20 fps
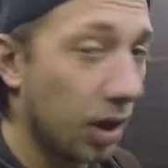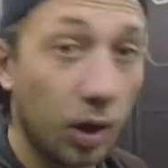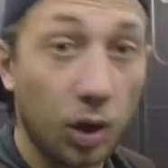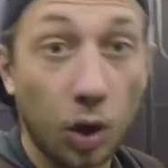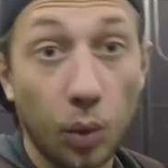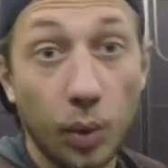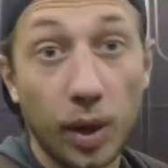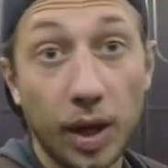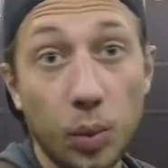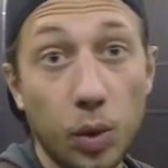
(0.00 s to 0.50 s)

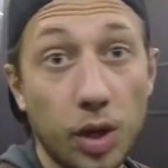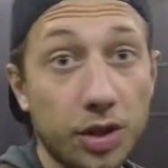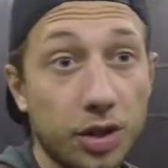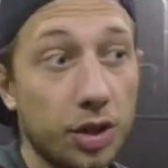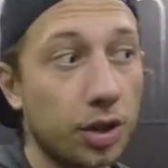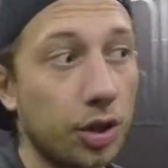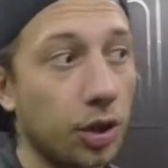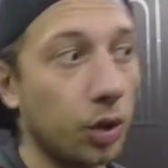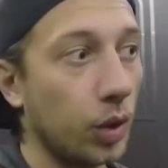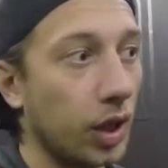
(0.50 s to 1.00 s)
Got to wait one
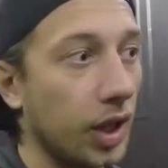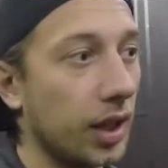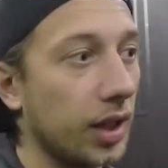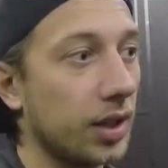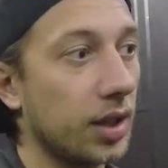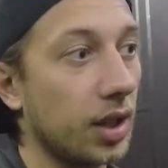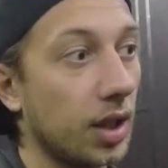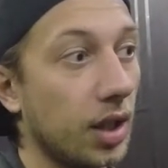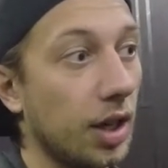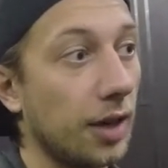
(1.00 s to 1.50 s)
to two
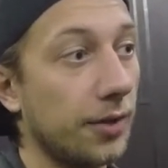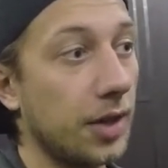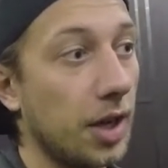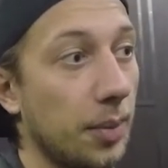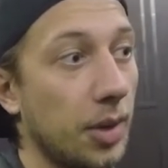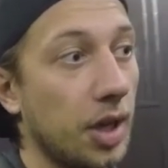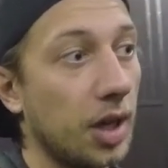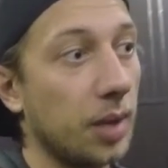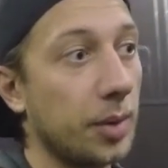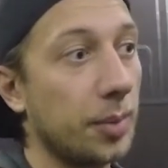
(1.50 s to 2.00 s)
weeks and I'll have
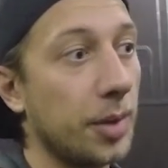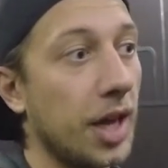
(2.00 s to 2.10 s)
that baby